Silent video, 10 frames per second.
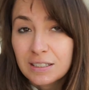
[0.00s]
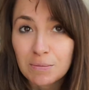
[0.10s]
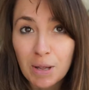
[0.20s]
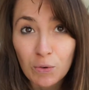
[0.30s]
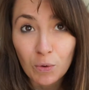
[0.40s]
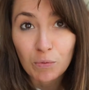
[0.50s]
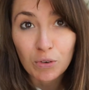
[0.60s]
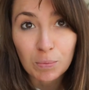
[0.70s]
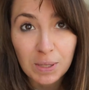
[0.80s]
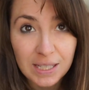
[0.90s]
to make room
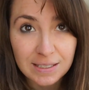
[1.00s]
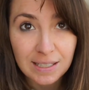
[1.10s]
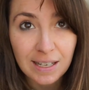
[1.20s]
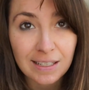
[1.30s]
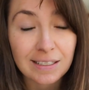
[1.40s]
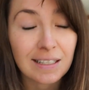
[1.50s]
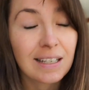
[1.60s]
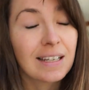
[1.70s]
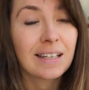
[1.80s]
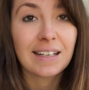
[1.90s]
for a plant stand.
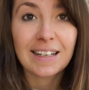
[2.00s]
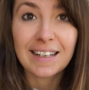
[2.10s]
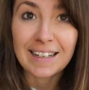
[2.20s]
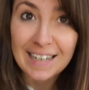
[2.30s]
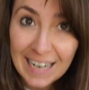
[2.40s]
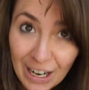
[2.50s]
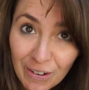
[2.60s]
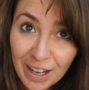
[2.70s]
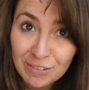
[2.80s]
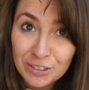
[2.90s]
And now
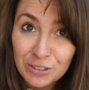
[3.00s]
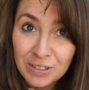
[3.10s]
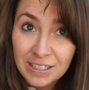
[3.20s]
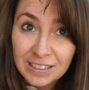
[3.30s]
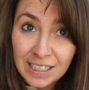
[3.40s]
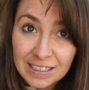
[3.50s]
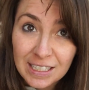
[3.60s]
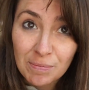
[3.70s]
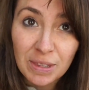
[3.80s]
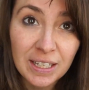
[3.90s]
I have to do the exact
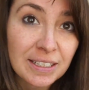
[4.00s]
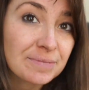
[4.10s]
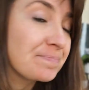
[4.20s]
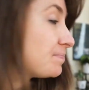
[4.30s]
same thing